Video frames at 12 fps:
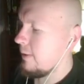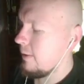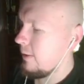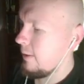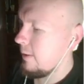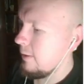
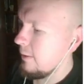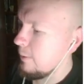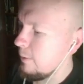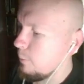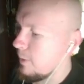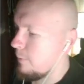when I
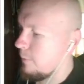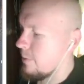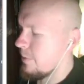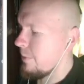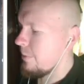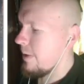first read
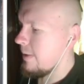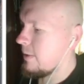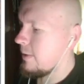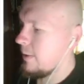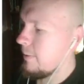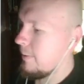it.
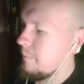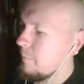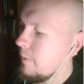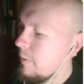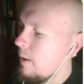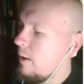
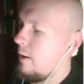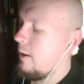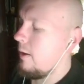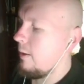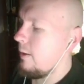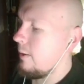
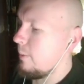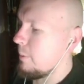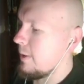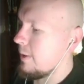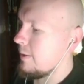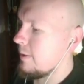Because, I
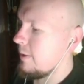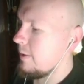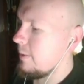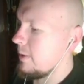mean,